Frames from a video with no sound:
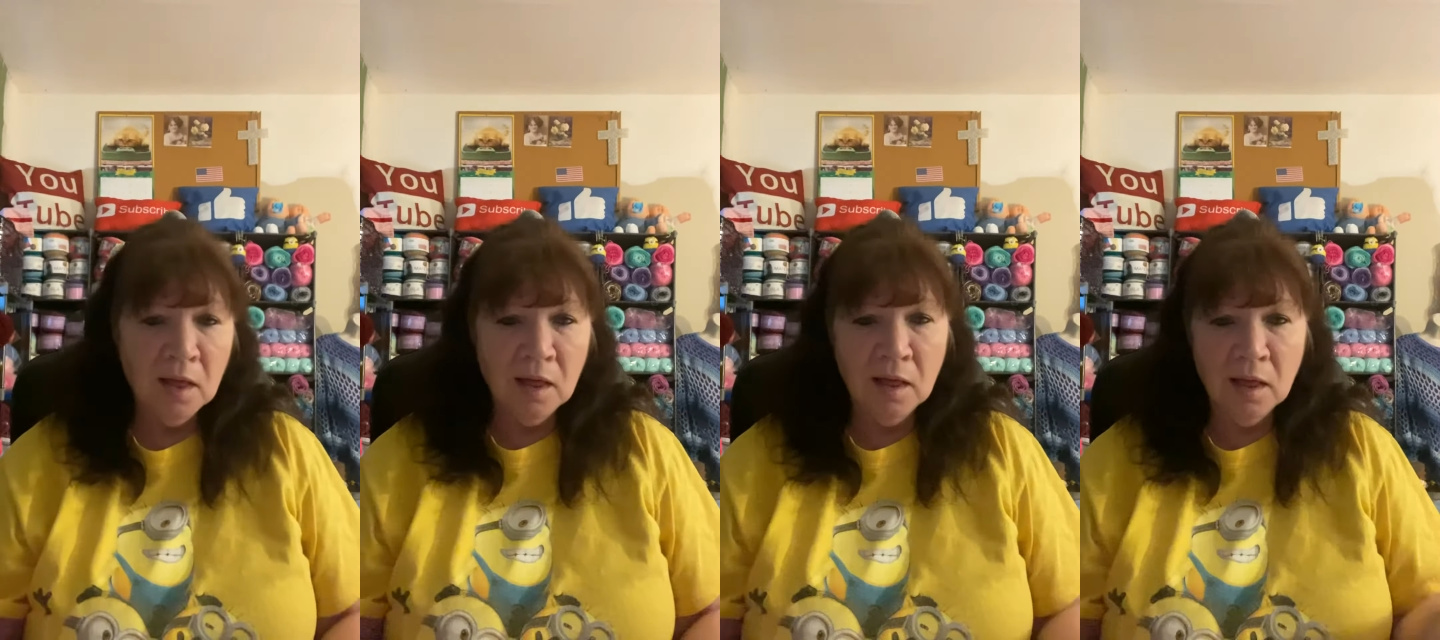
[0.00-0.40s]

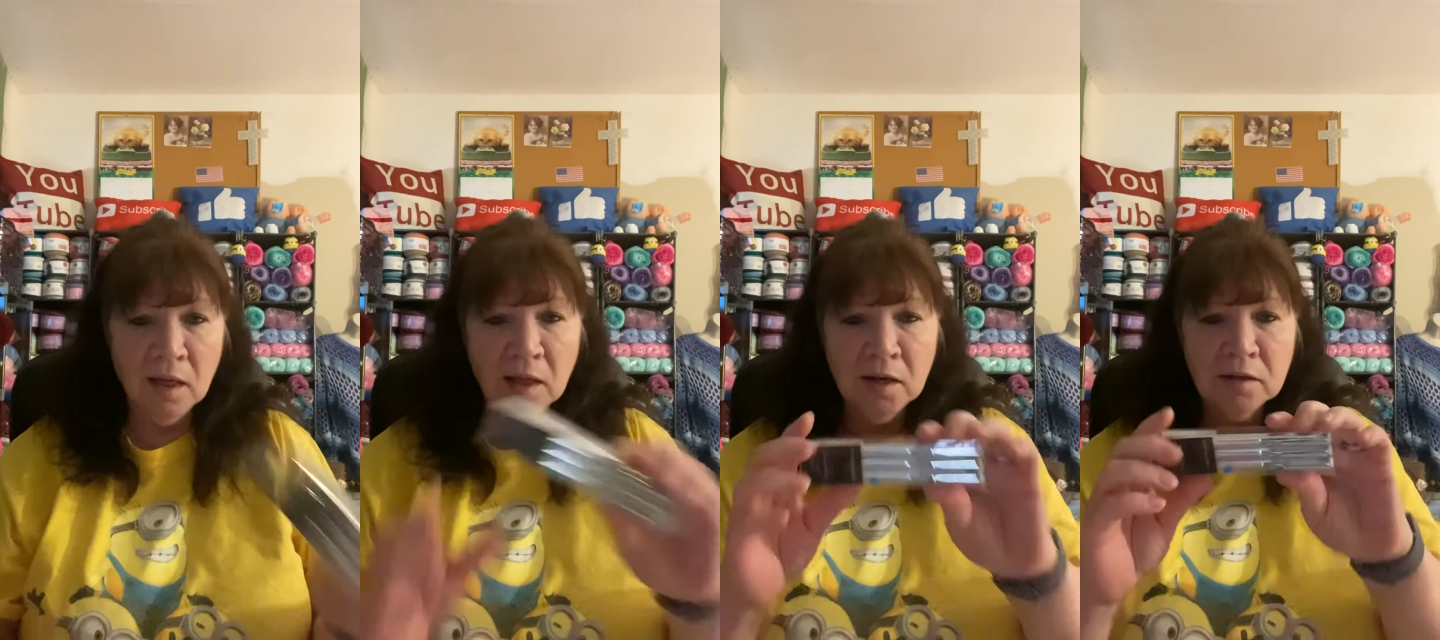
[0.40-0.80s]

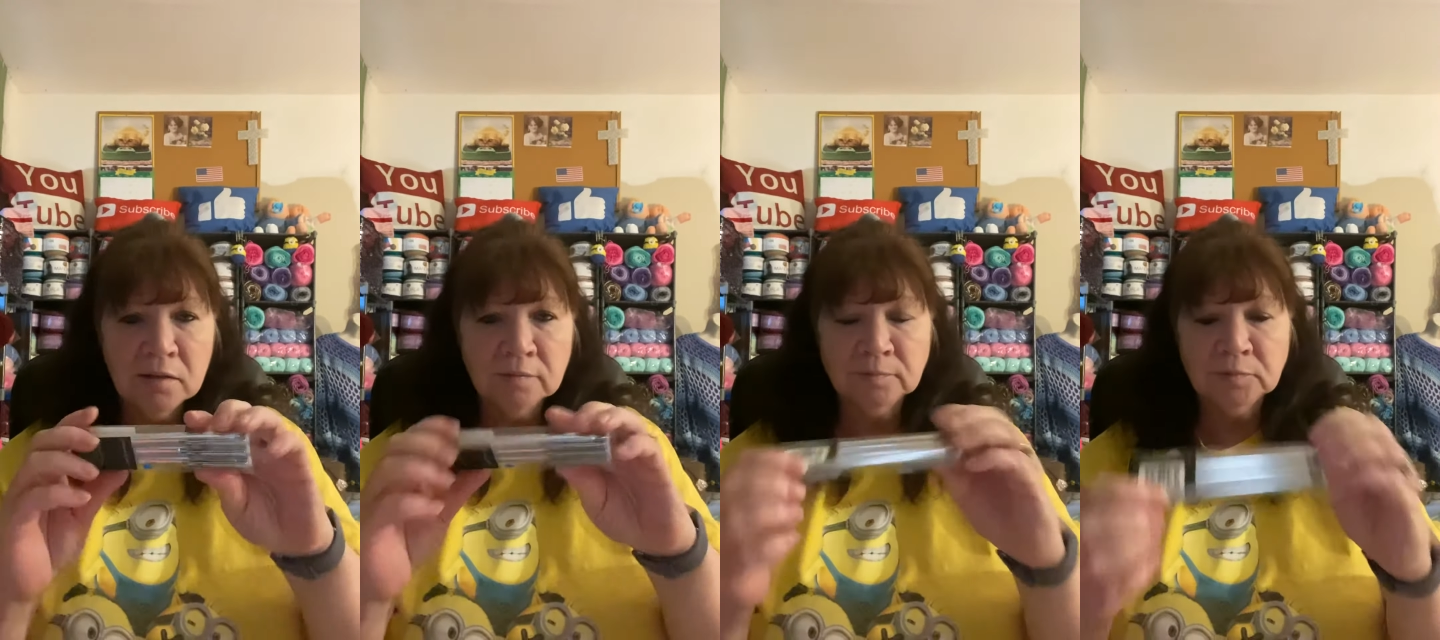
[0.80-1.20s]
and
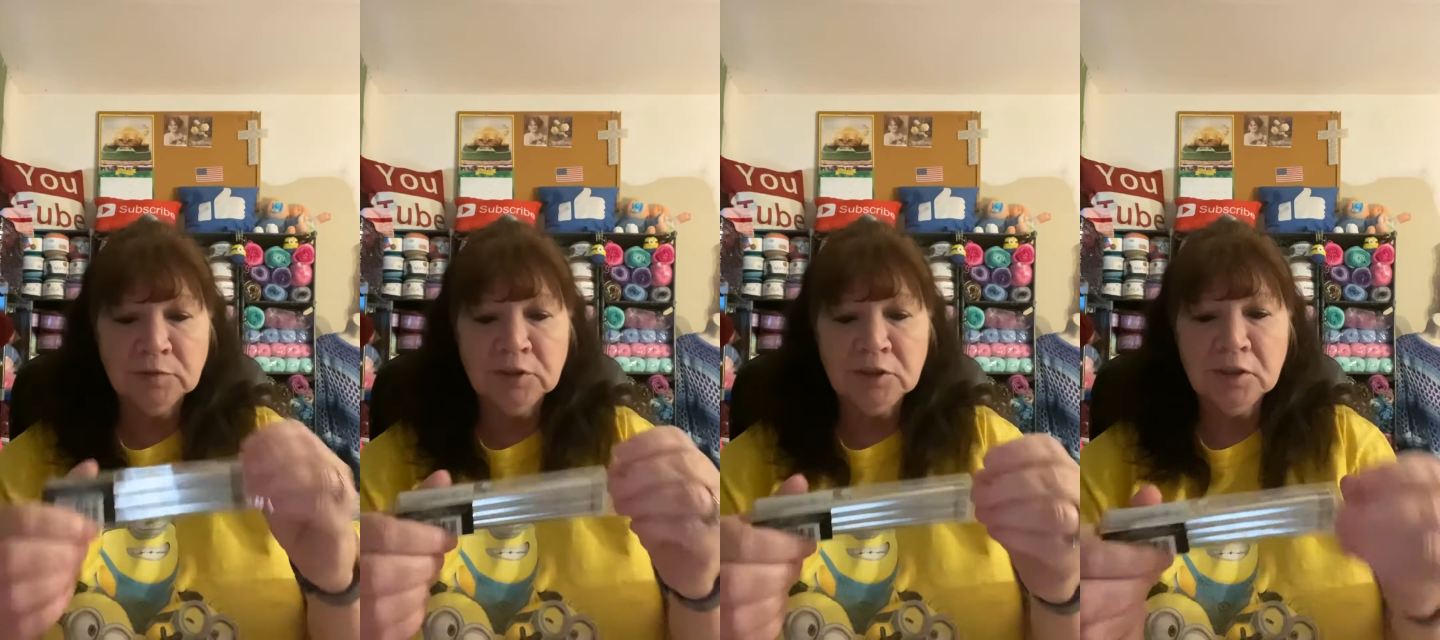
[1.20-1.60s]

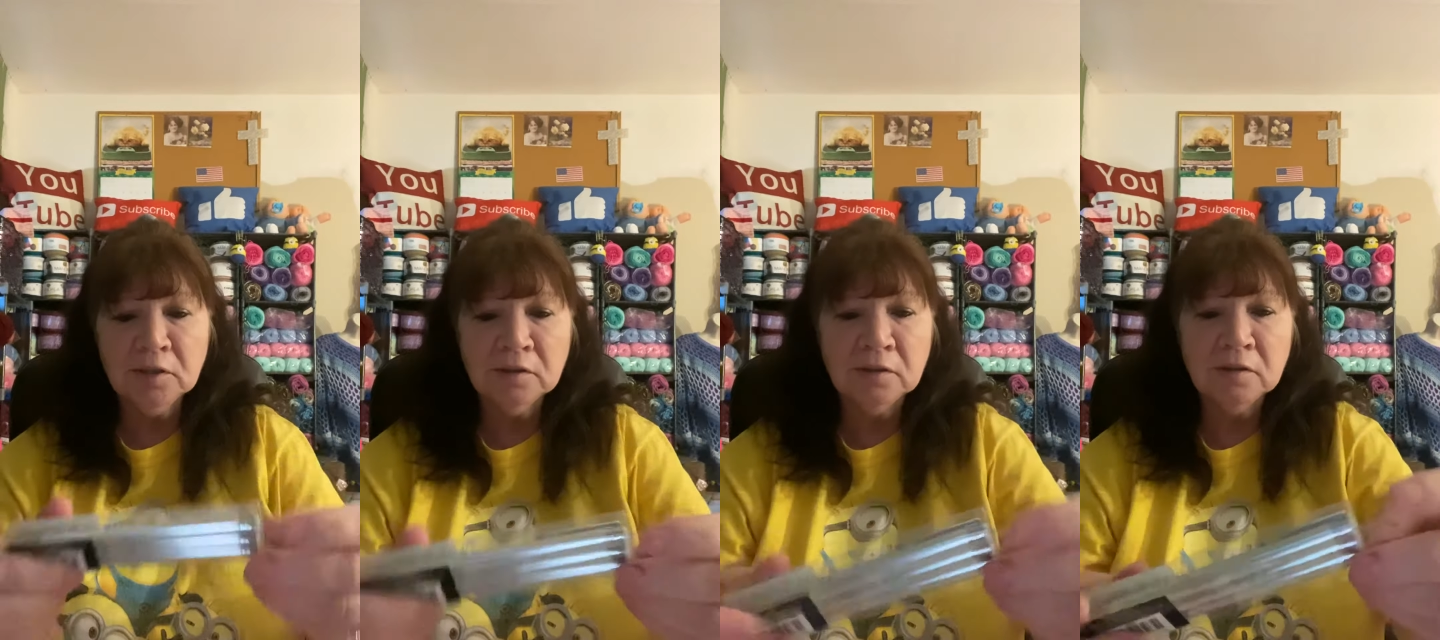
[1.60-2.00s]
the
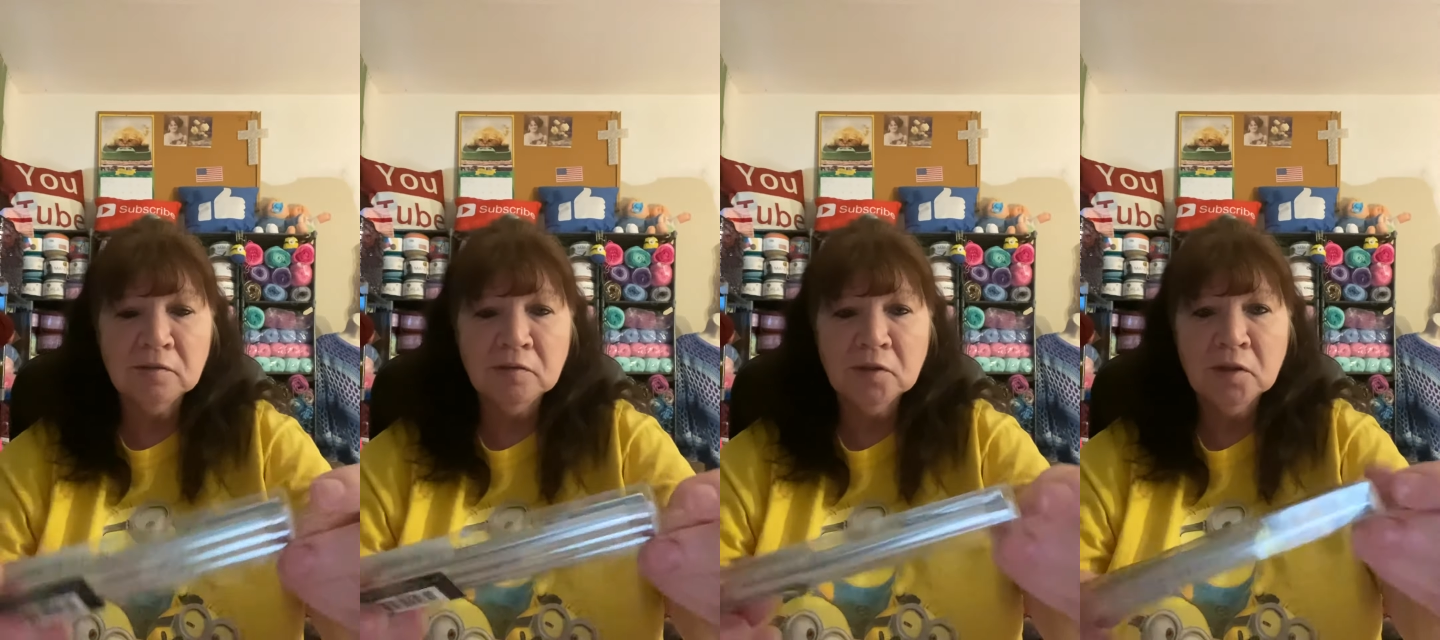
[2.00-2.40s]
set of